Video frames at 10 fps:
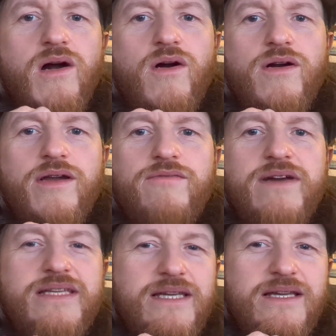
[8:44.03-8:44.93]
I
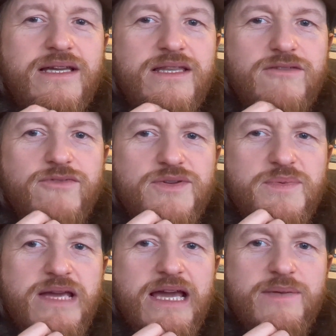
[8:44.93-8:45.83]
read it in the
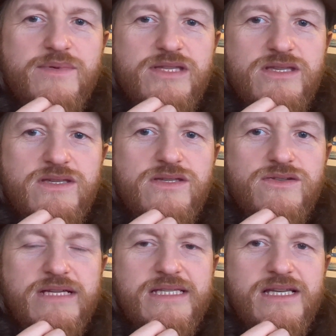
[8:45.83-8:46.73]
Rosemary Edmonds
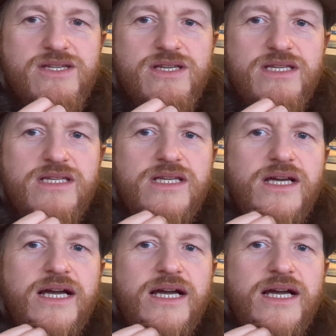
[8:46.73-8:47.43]
translation,